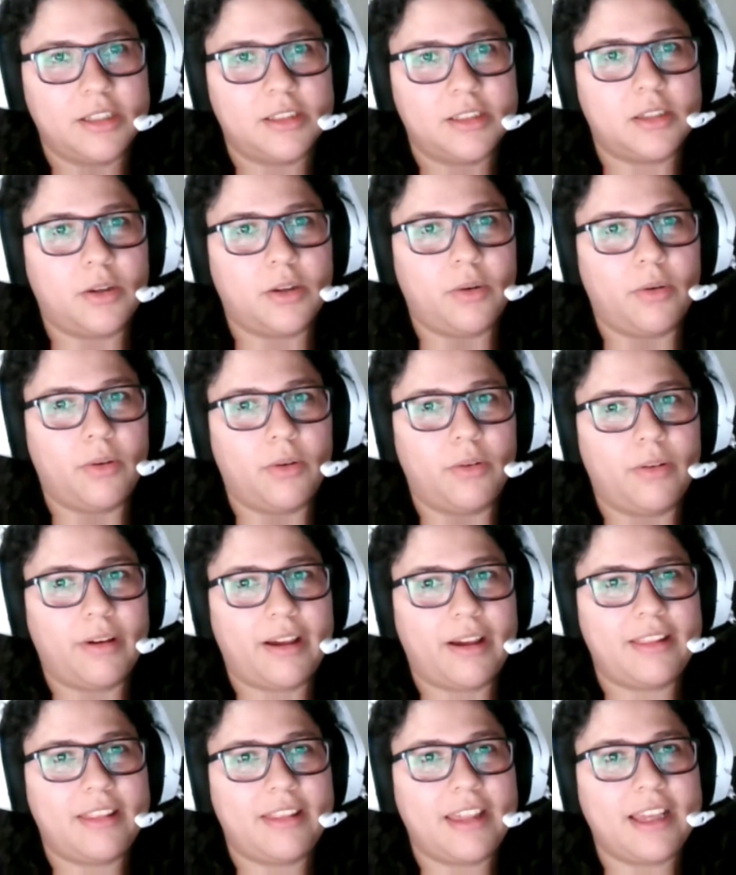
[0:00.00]
So
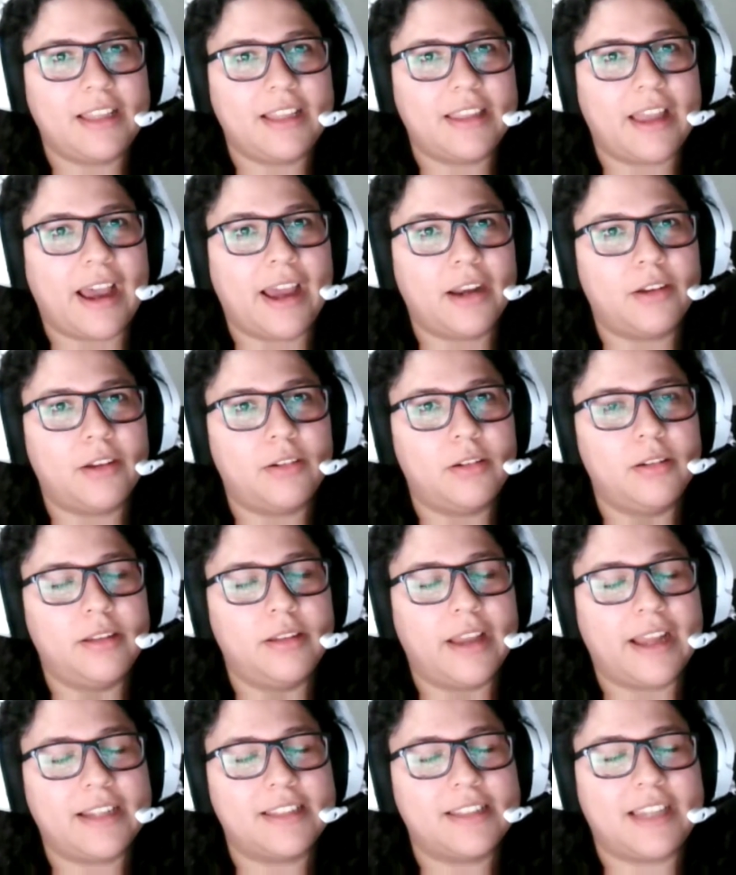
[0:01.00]
I think that
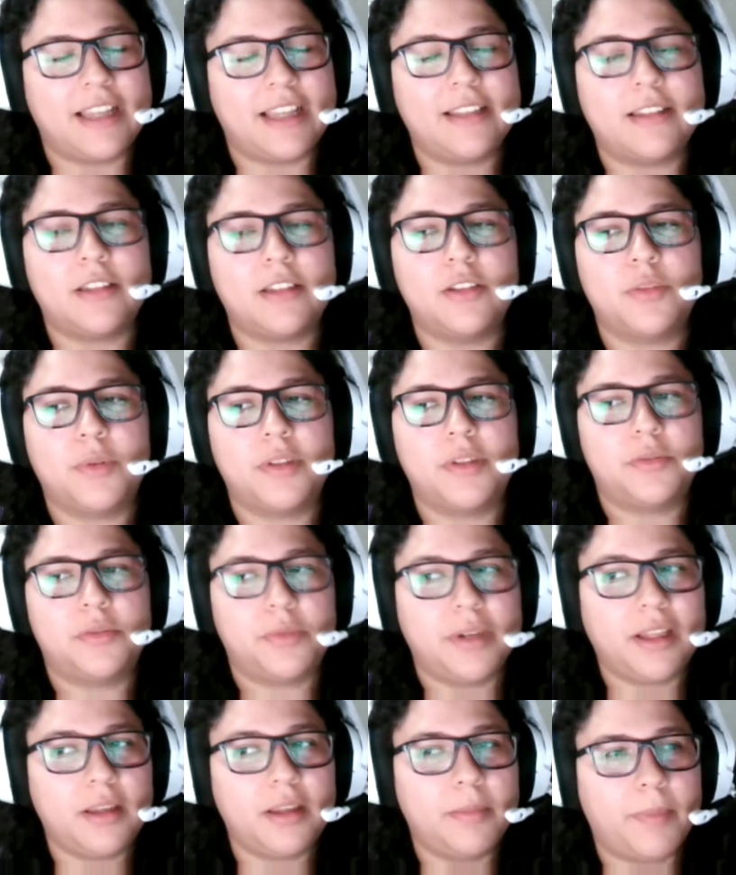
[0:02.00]
that sentence was
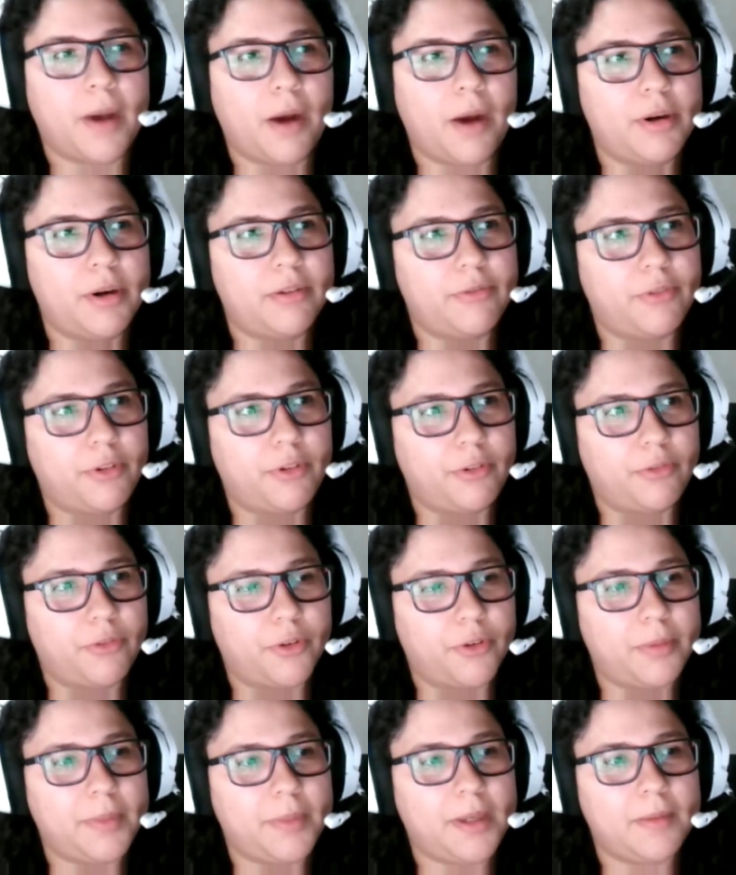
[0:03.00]
really powerful
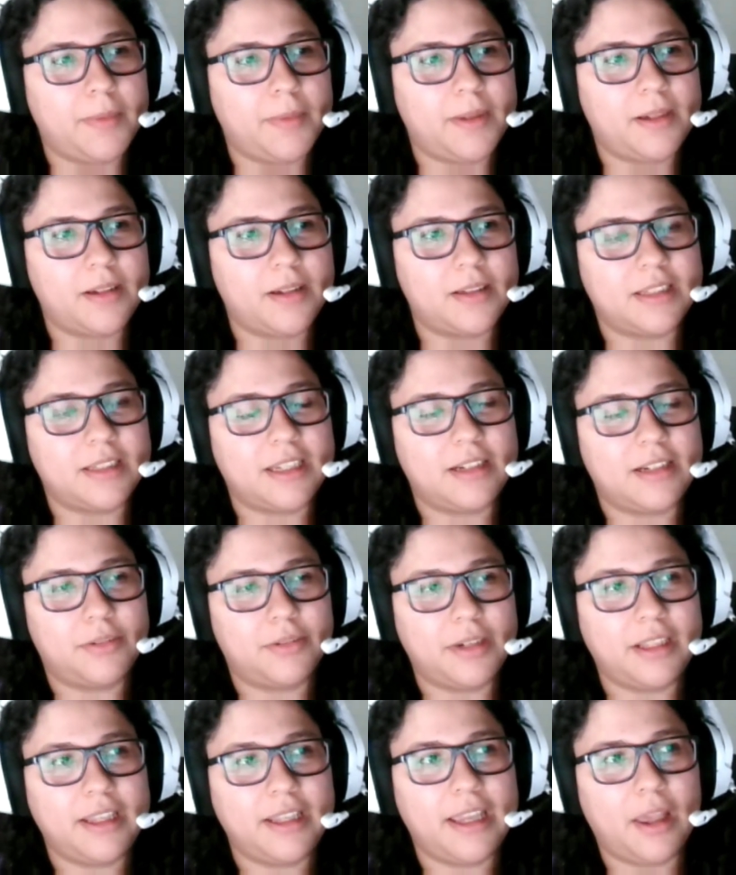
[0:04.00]
for me because it
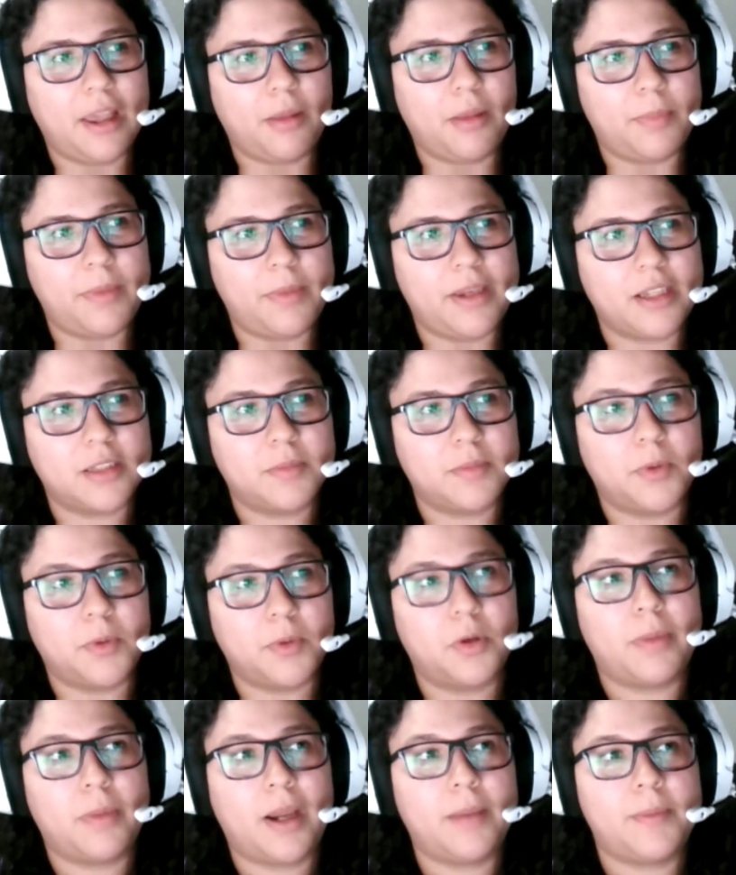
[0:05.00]
really helped me
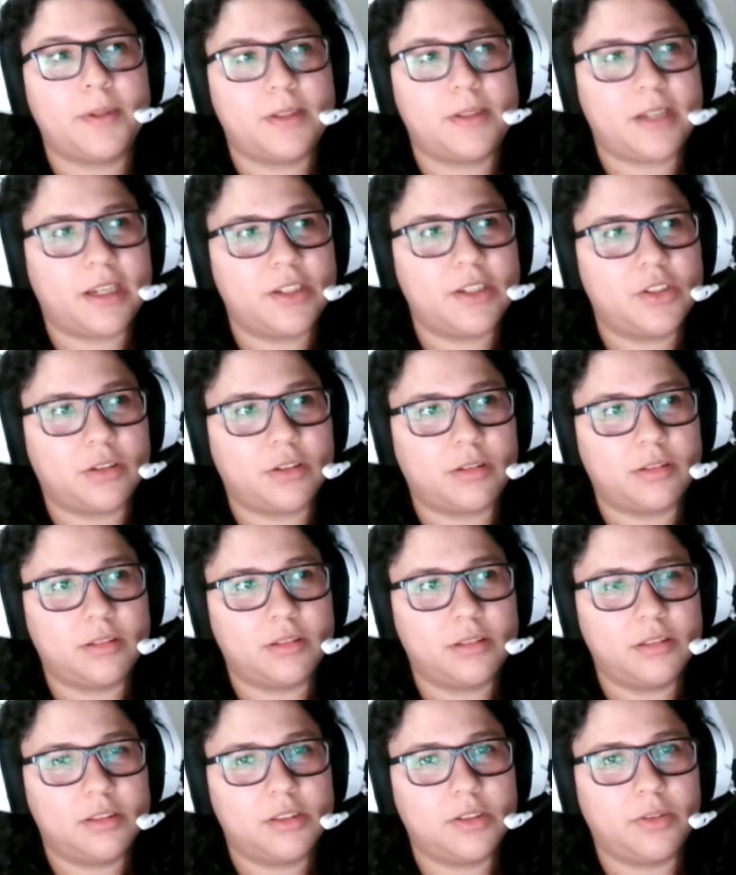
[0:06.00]
explore my potential
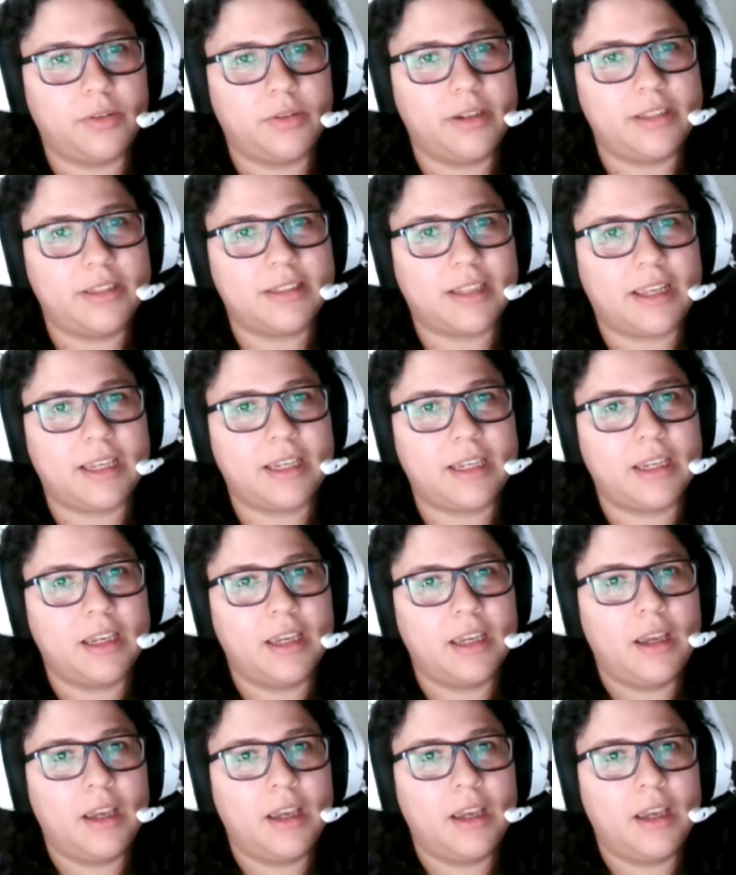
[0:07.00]
so it's like